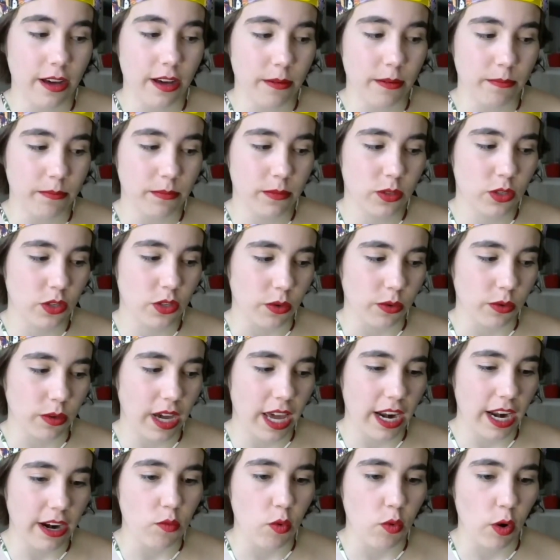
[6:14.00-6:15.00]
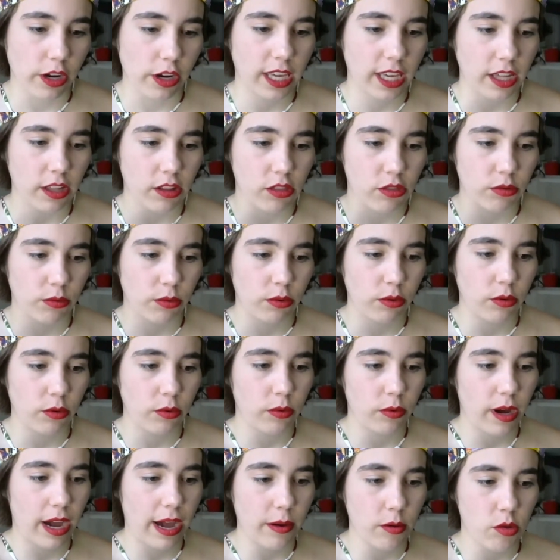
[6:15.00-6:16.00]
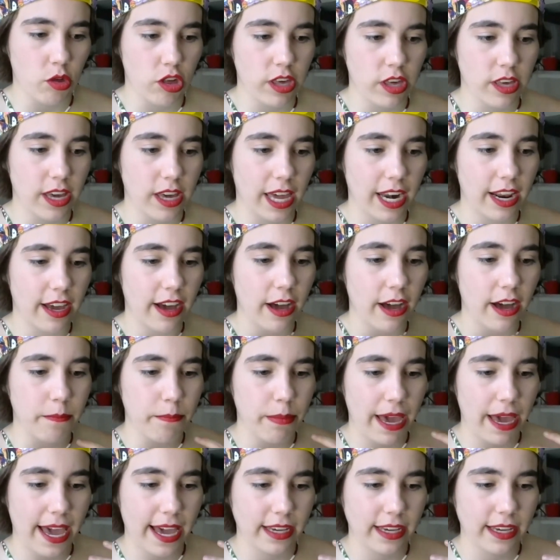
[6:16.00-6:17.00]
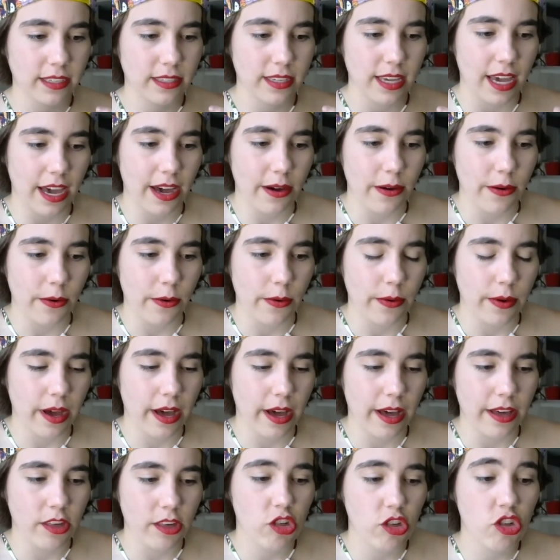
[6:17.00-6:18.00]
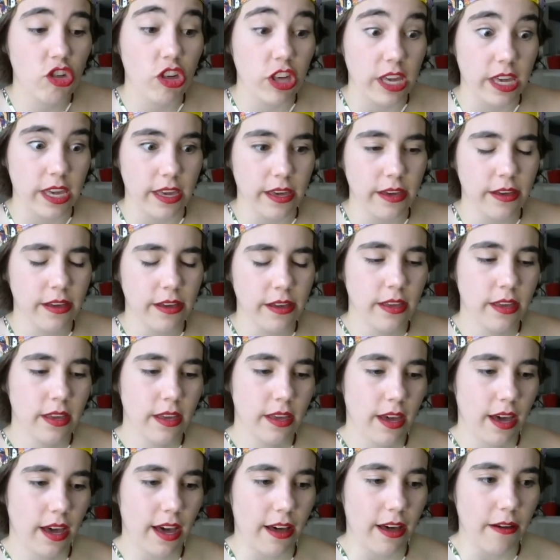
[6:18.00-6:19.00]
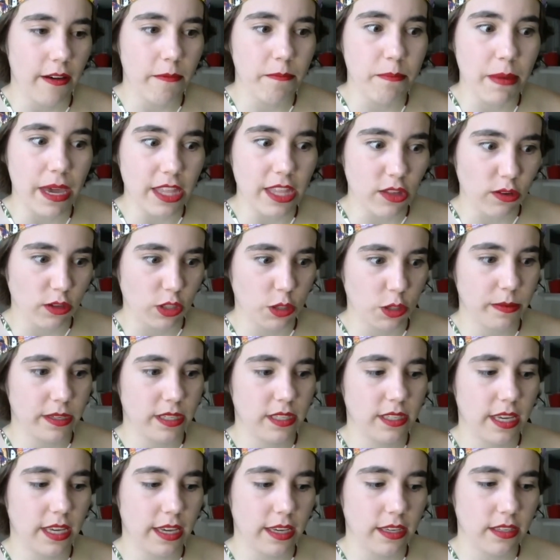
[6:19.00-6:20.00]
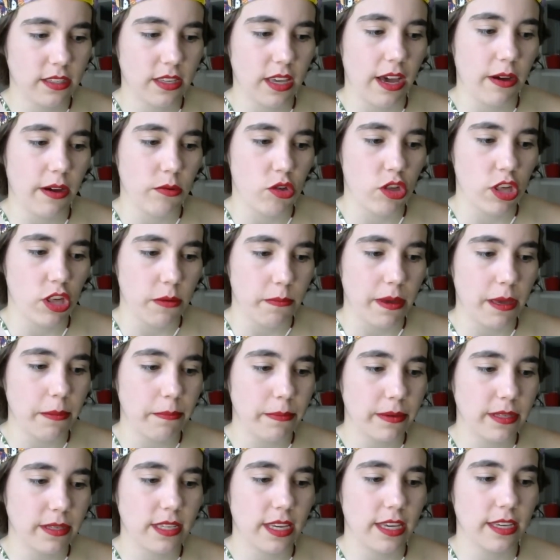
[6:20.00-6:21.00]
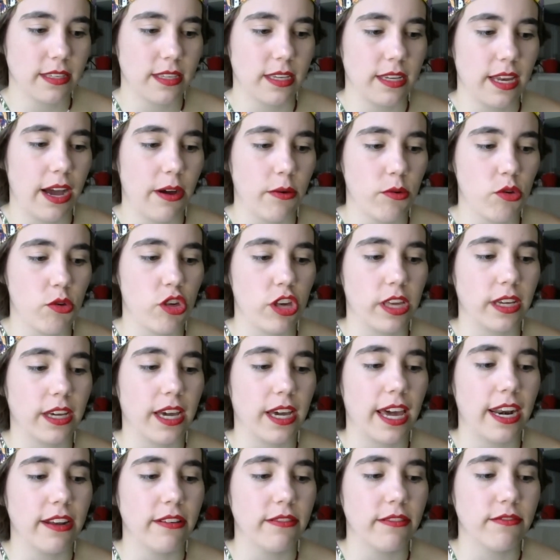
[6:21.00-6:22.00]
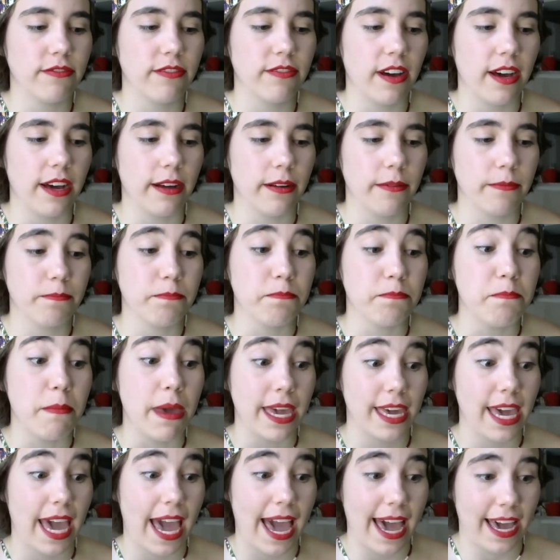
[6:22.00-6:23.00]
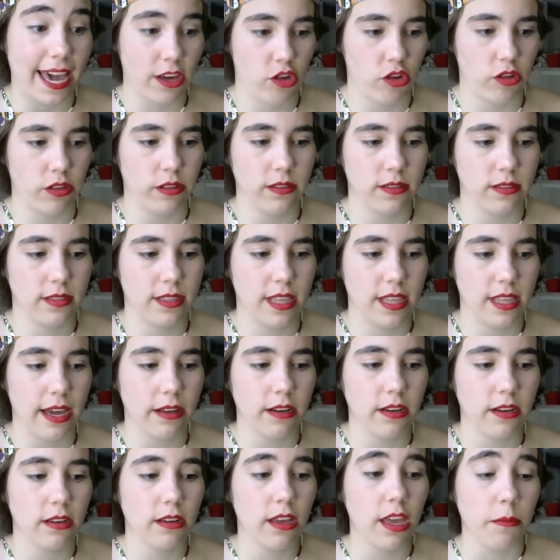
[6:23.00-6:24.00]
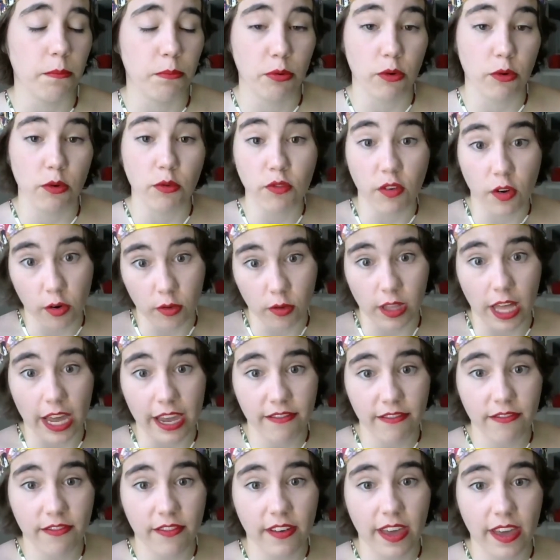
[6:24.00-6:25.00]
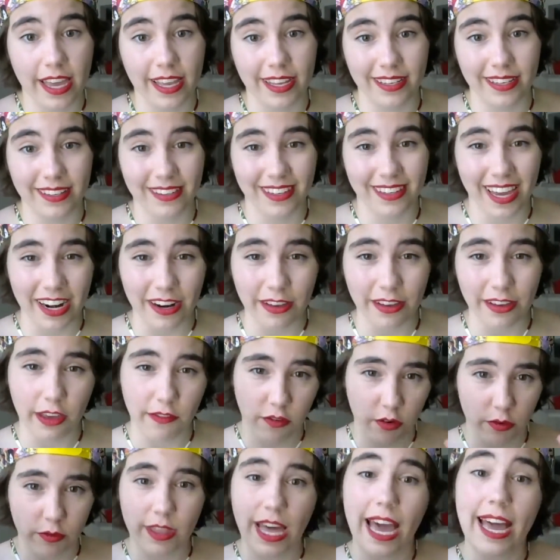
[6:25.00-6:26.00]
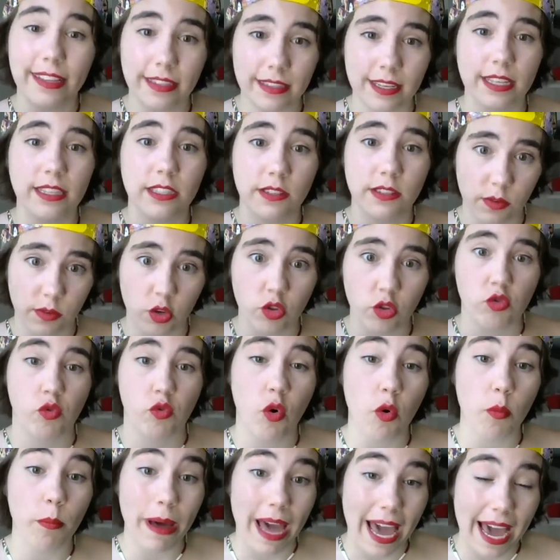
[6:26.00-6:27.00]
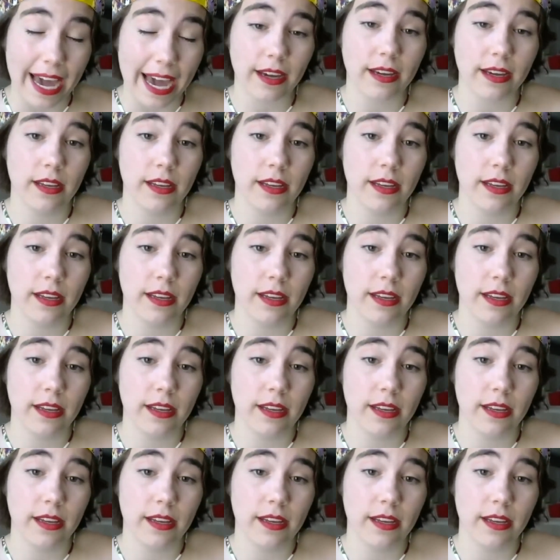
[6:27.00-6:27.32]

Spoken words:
So kind of working through how she kind of unpacks how she made those mistakes, how she made mistakes, and how she can kind of make actions that improve her life and kind of give her that sense of control back.